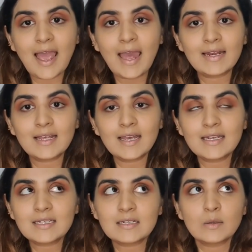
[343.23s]
and
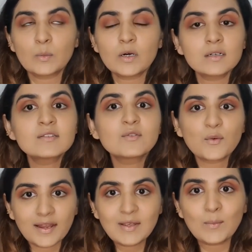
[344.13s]
it works
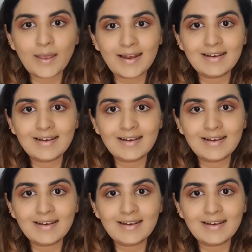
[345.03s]
really well.